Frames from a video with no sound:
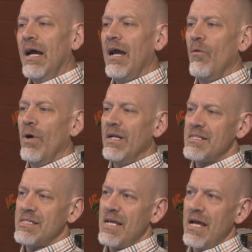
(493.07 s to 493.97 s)
And when
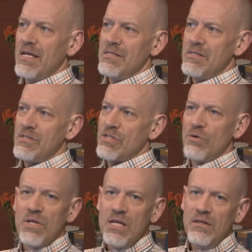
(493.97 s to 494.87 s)
it says
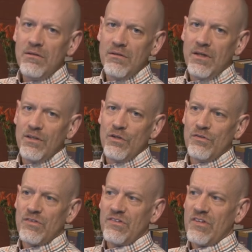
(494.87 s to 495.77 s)
Sunni, it
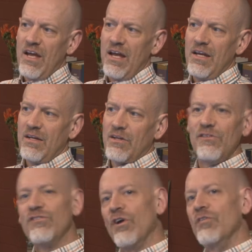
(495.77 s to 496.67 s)
used to say
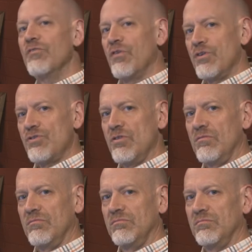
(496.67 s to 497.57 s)
conservative Christian,
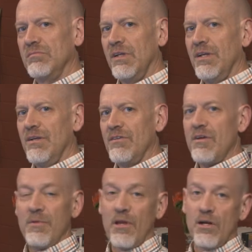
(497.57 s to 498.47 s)

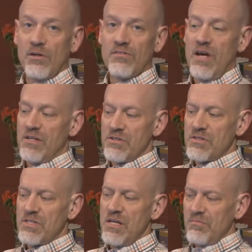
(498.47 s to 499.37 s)
something along those lines. You'll
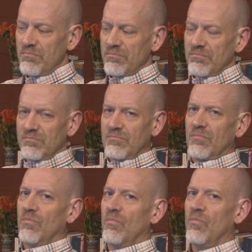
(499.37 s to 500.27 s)
see
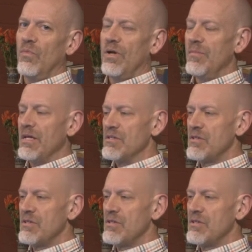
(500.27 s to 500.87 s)
what it means.